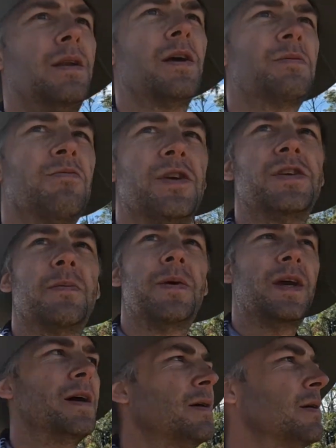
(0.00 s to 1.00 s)
Nice breeze up
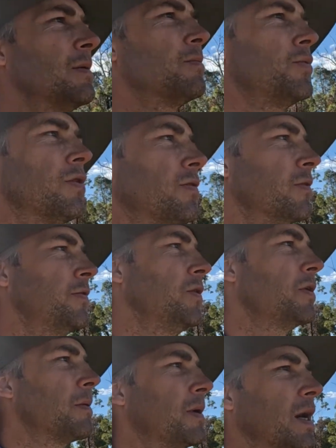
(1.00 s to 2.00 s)
here, beautiful
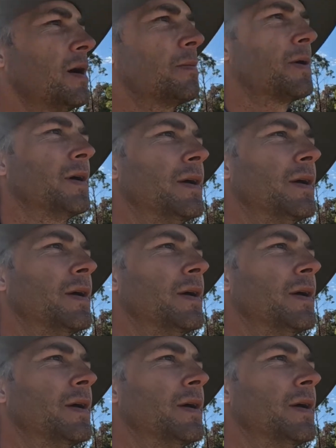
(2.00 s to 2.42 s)
view coming up